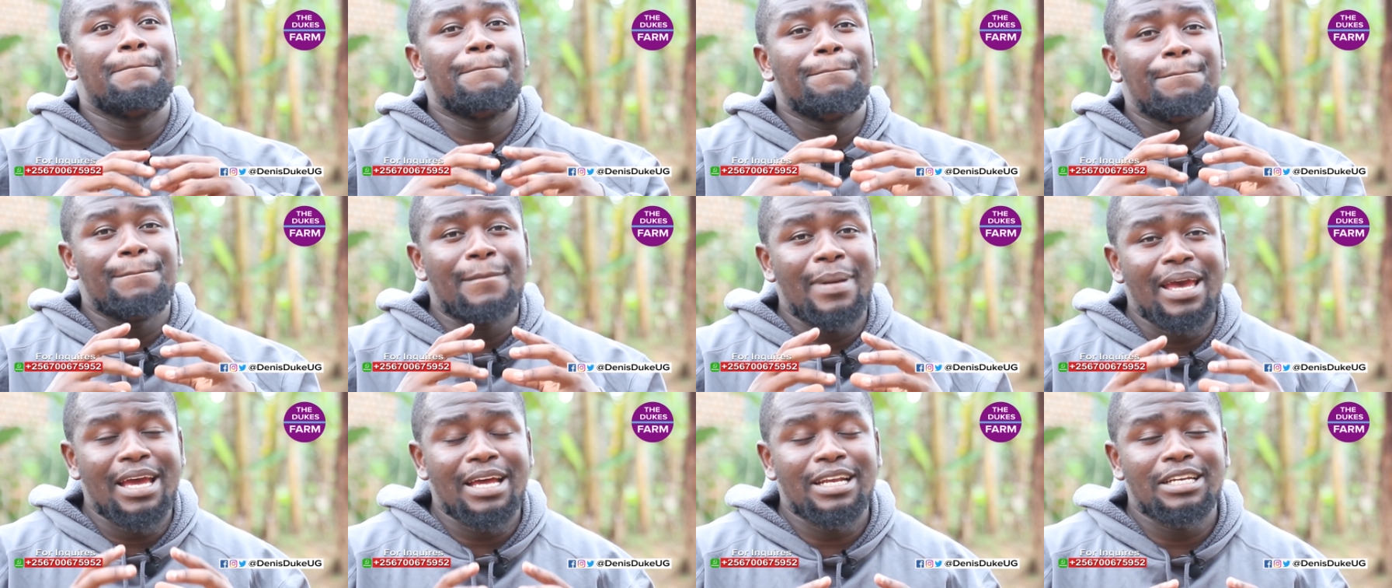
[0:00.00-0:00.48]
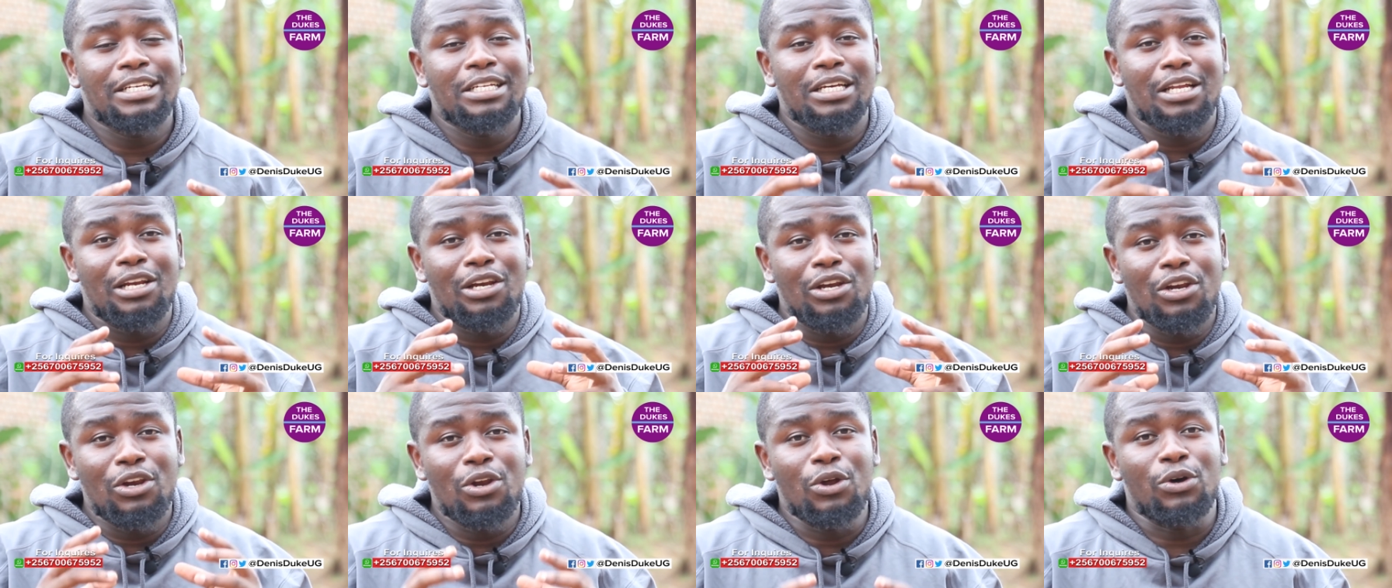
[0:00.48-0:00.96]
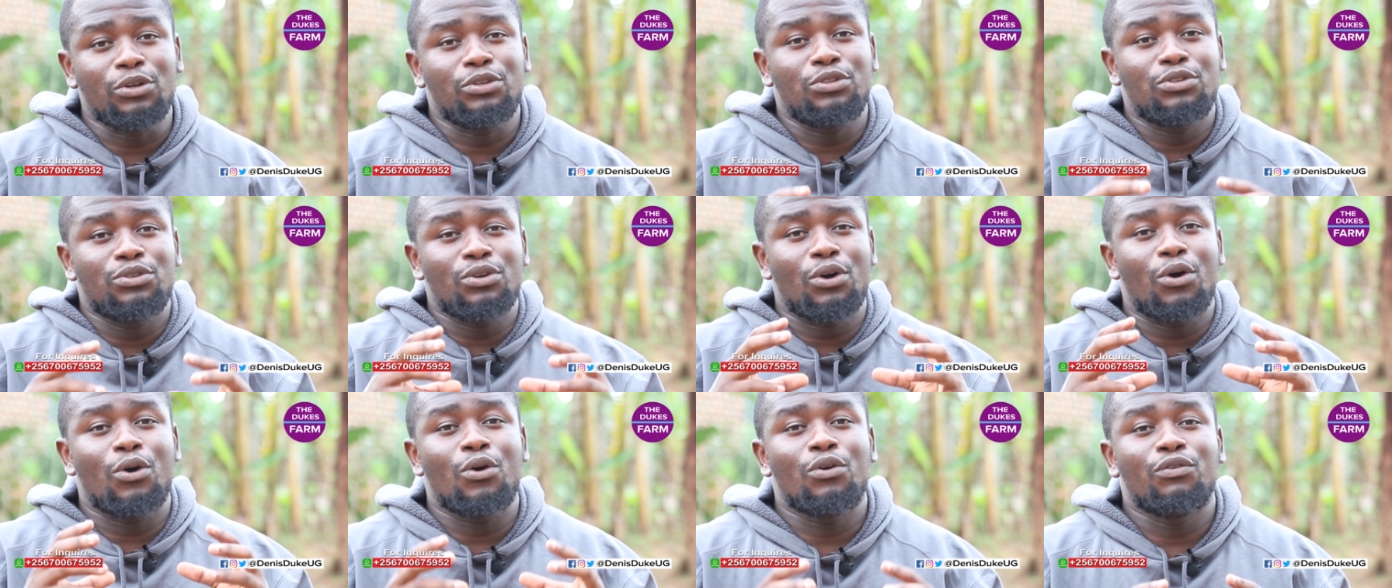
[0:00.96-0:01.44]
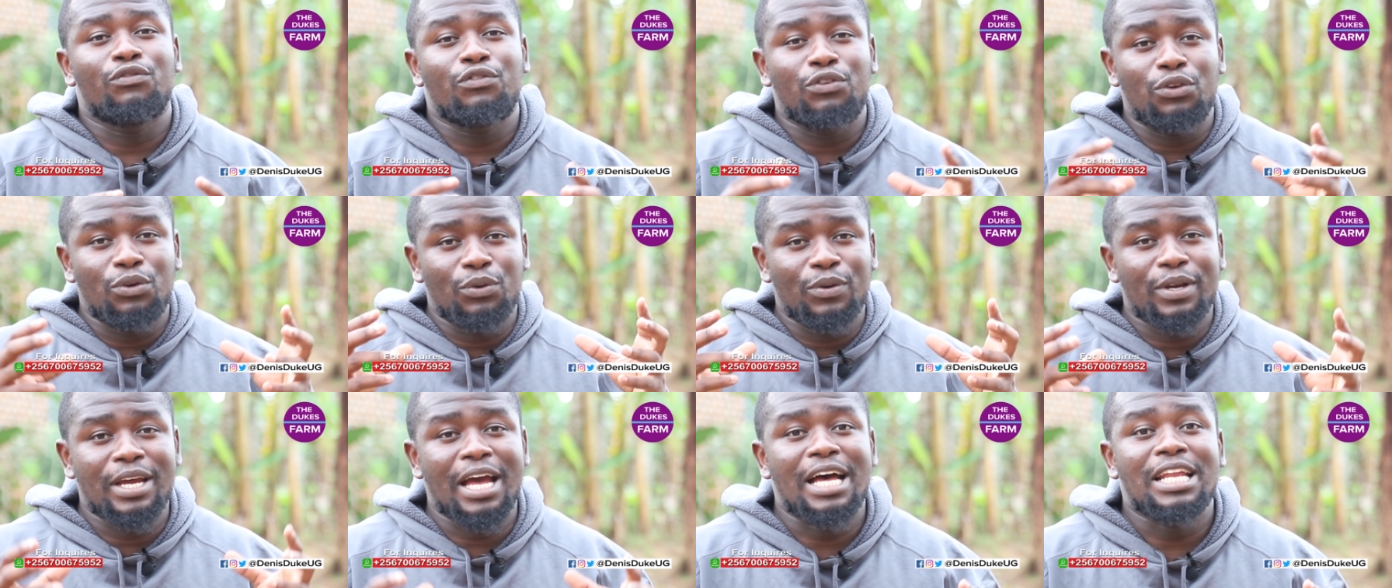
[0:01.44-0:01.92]
made lots of
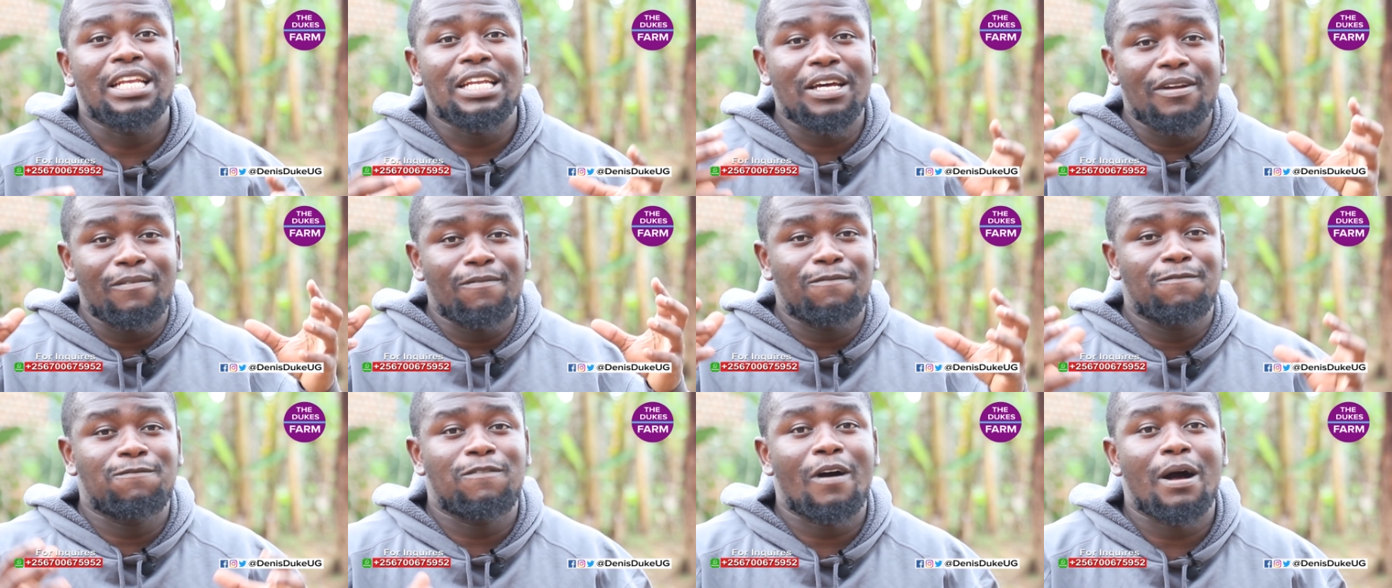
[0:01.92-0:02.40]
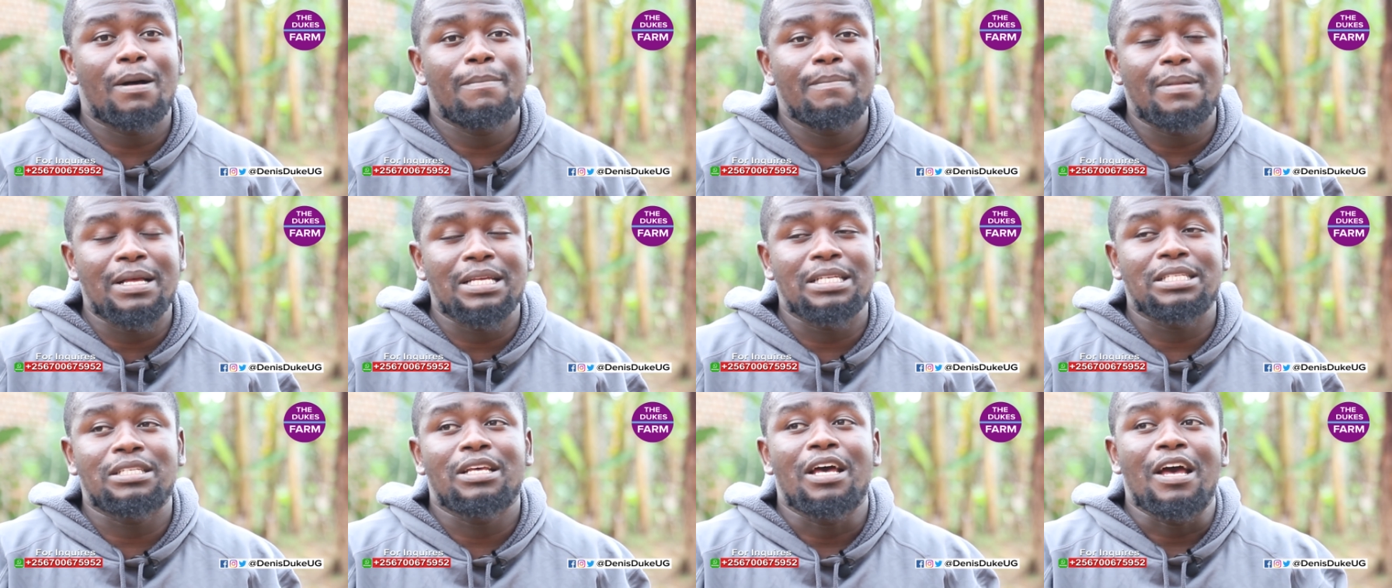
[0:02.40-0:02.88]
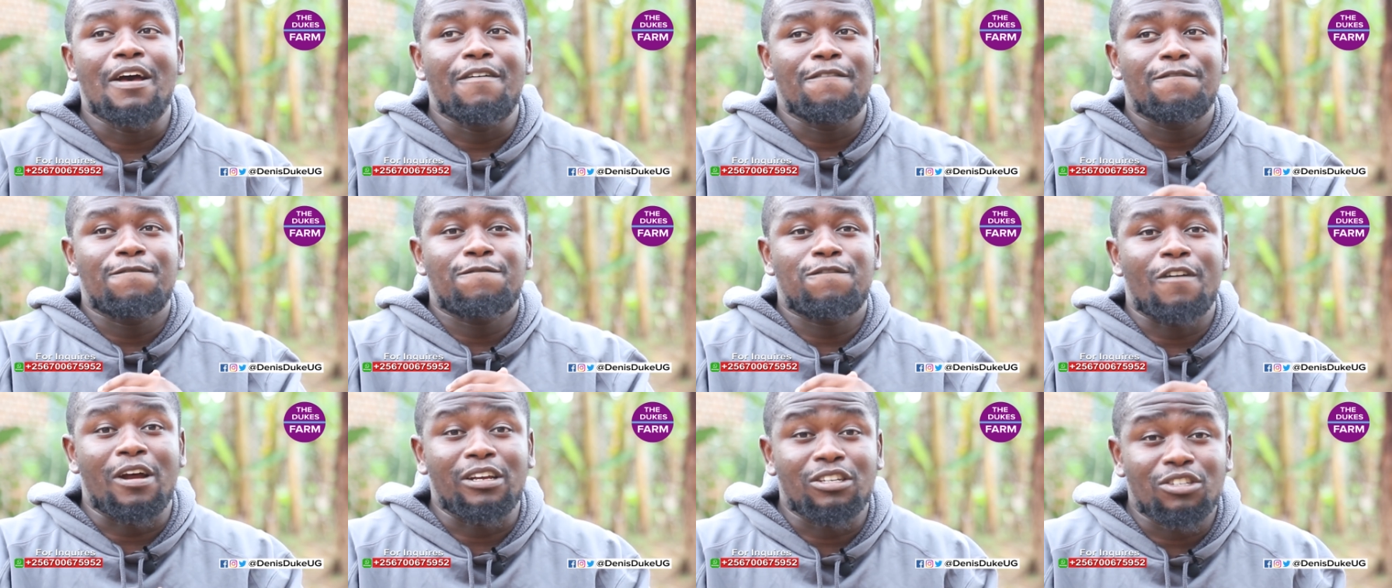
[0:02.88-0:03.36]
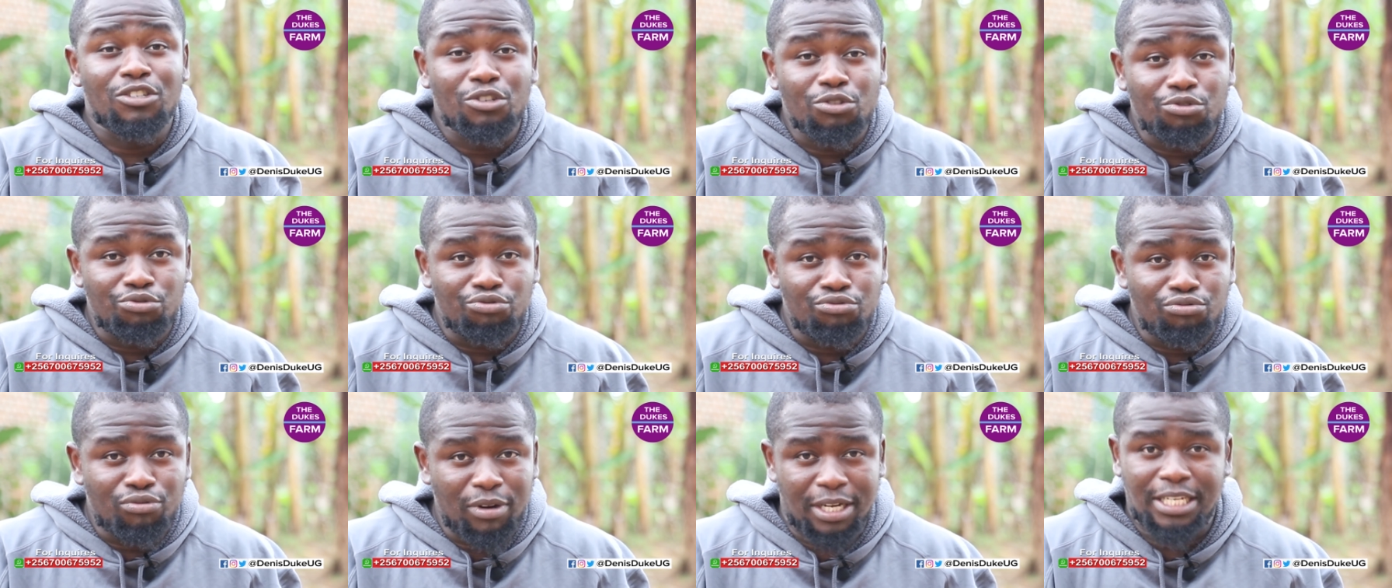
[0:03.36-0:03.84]
Ugandan farmers
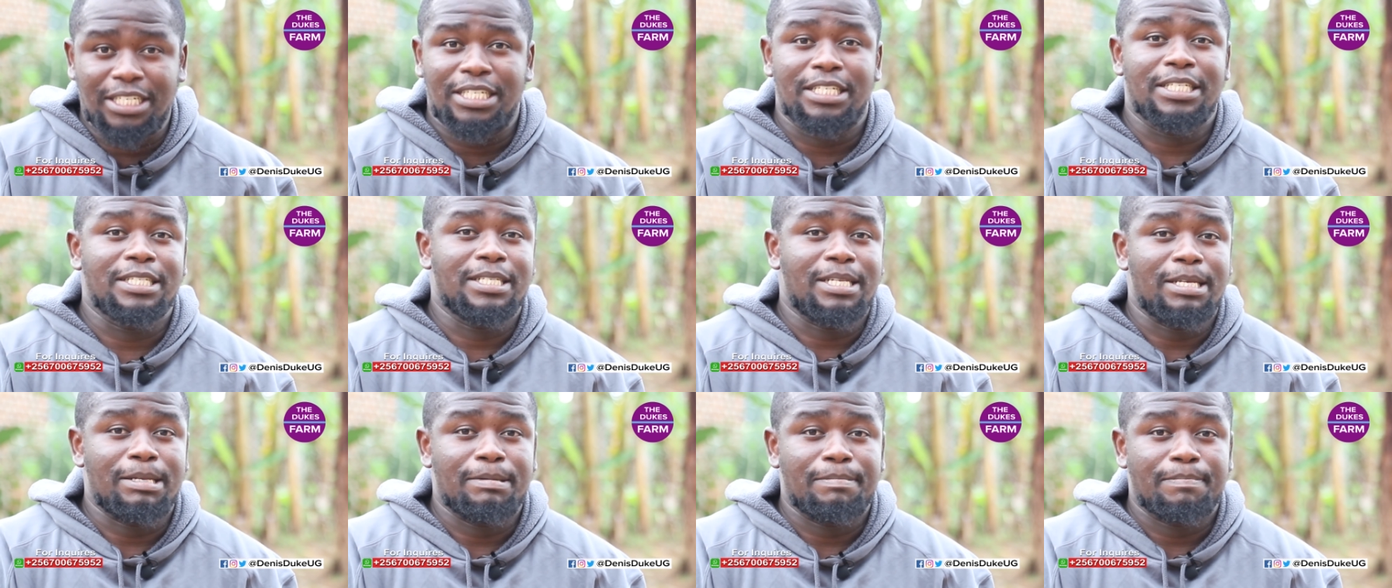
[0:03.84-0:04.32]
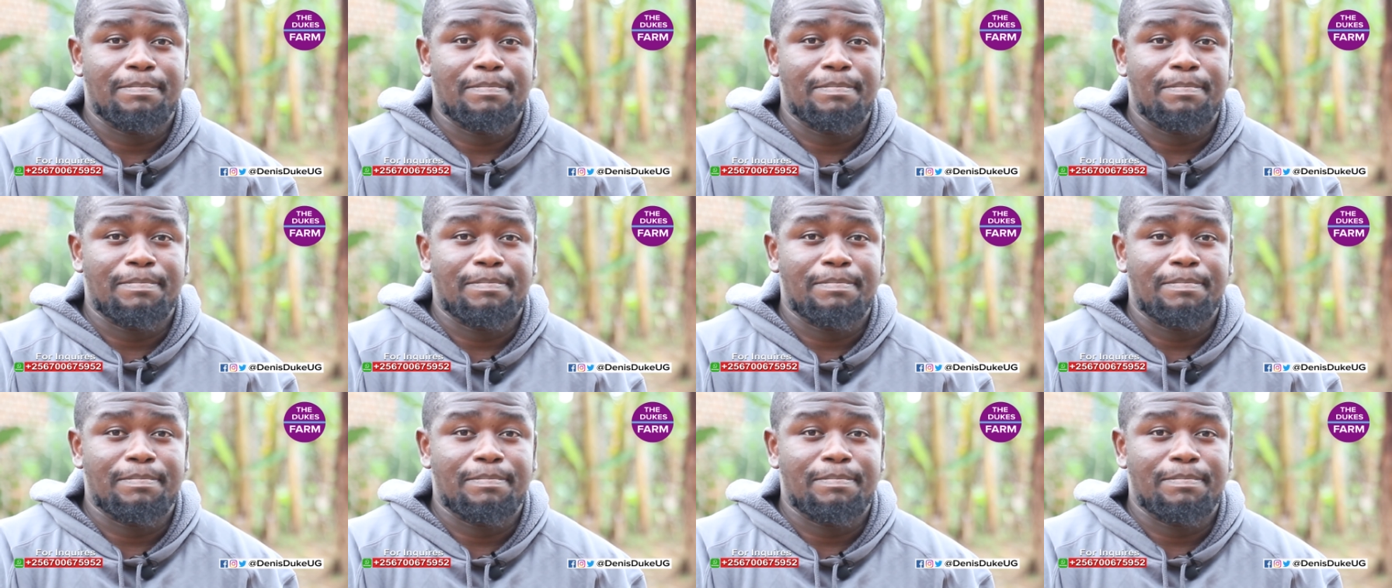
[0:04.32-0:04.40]
frustrated.